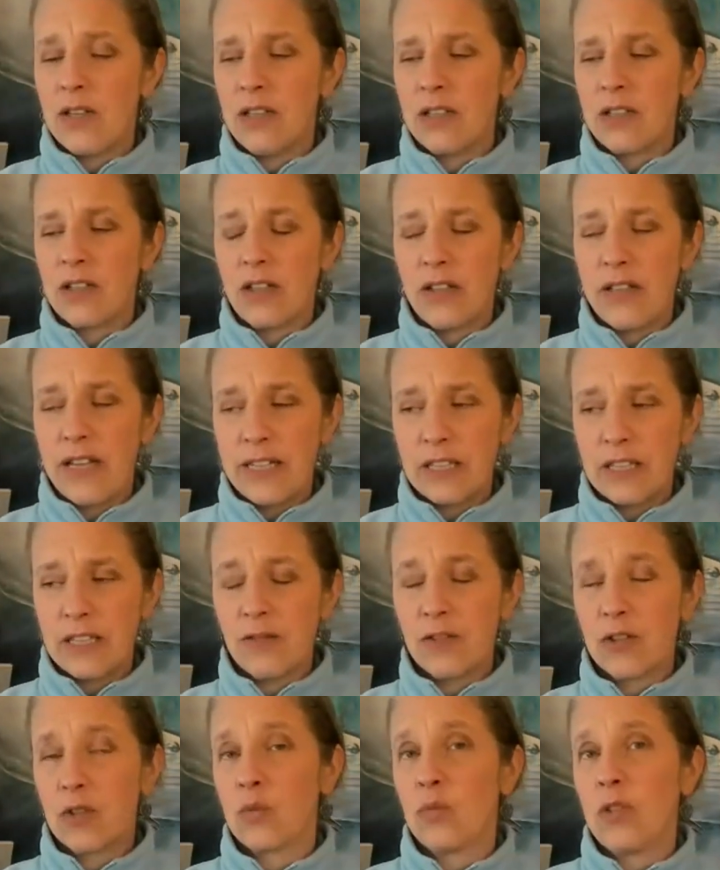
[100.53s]
The
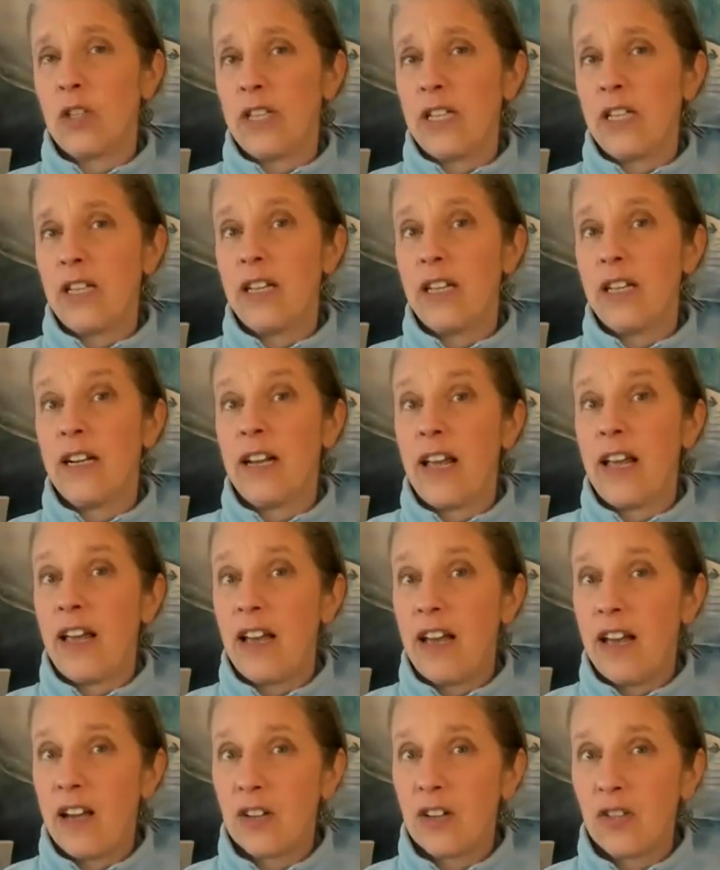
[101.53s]
collective is really an
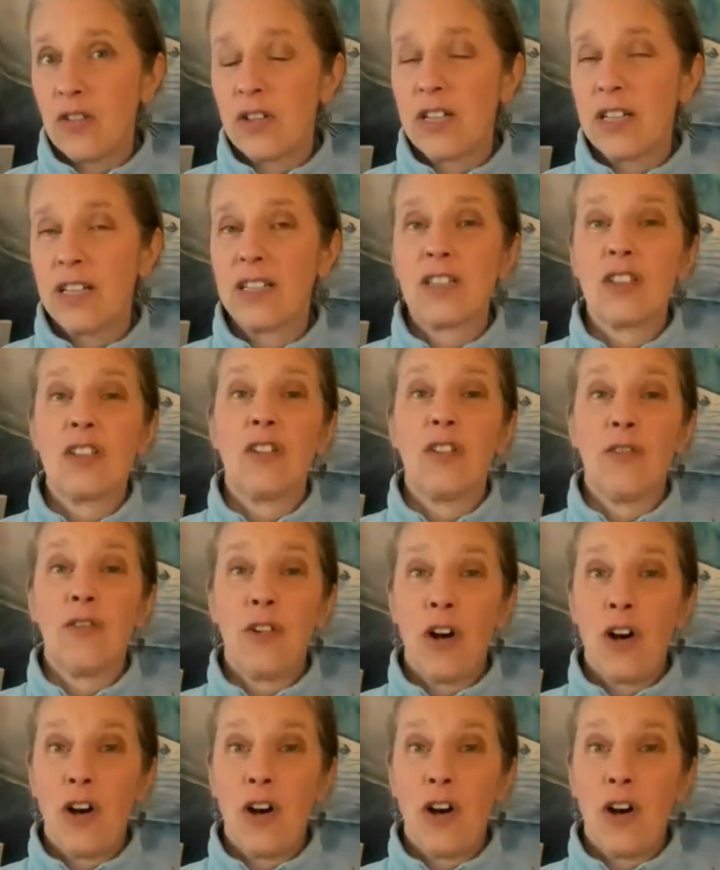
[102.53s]
aggregate of